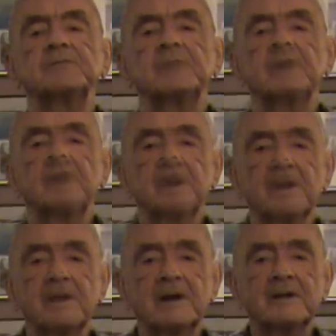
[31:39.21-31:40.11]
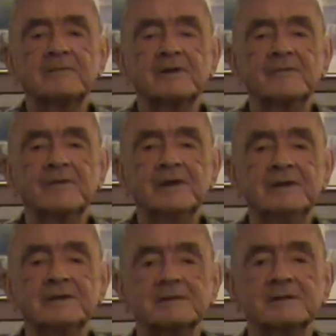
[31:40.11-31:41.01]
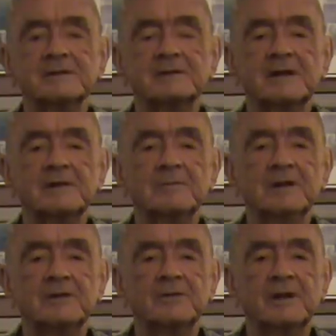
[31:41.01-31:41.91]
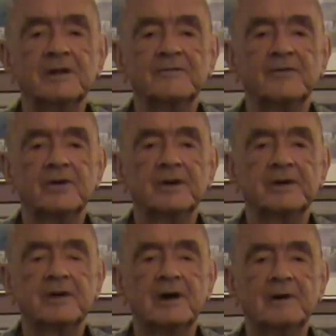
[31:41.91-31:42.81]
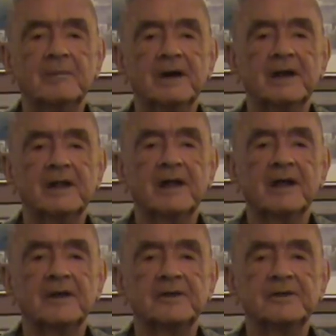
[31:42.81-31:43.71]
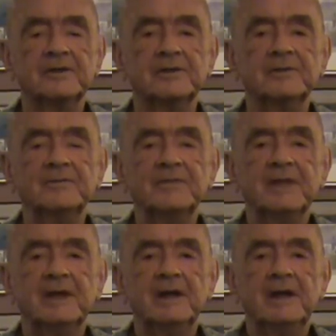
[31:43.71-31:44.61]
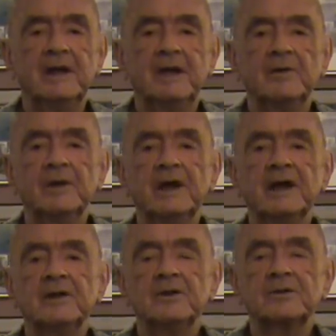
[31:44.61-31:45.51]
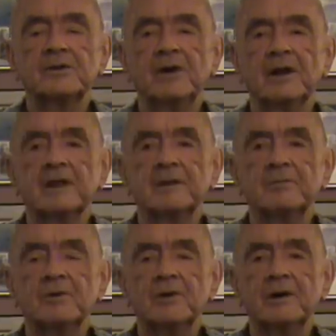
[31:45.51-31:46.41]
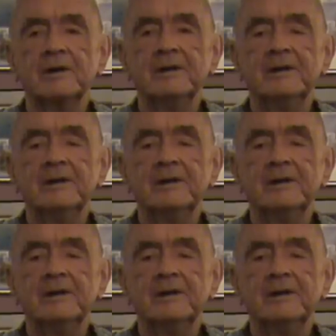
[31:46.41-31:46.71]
There weren't a lot of conveniences on the B-24 in combat at altitude. We had no toilet aboard.